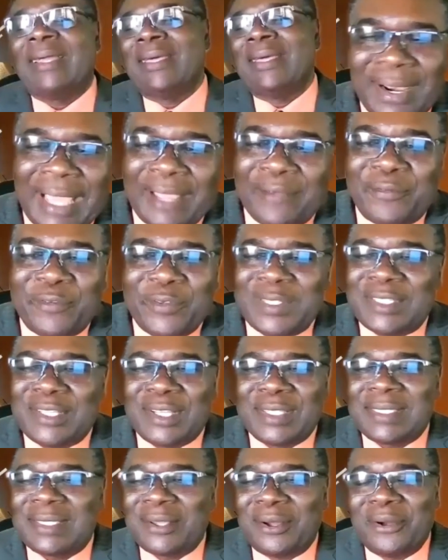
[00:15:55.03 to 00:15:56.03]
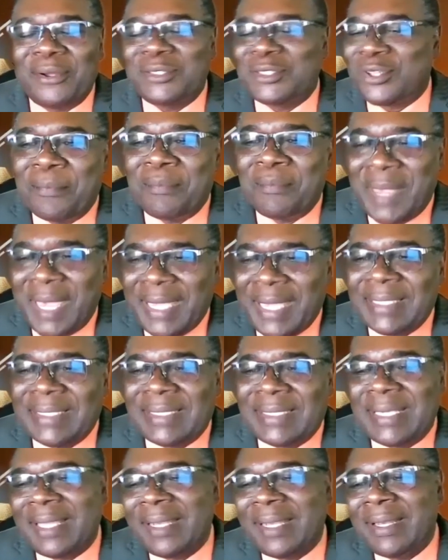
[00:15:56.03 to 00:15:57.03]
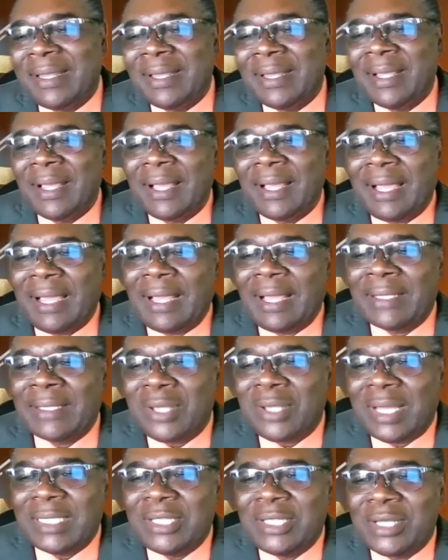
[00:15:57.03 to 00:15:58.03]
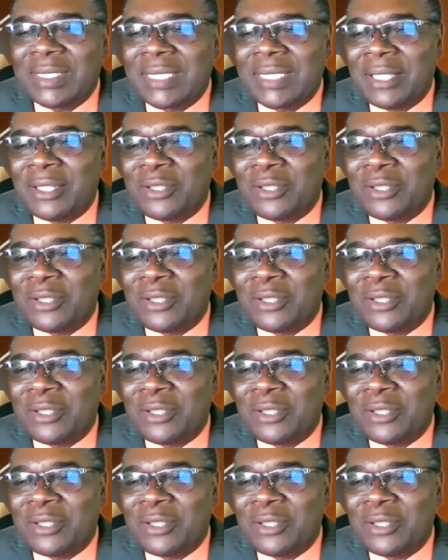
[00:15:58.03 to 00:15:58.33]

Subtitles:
you know, life is just so amazing. And so I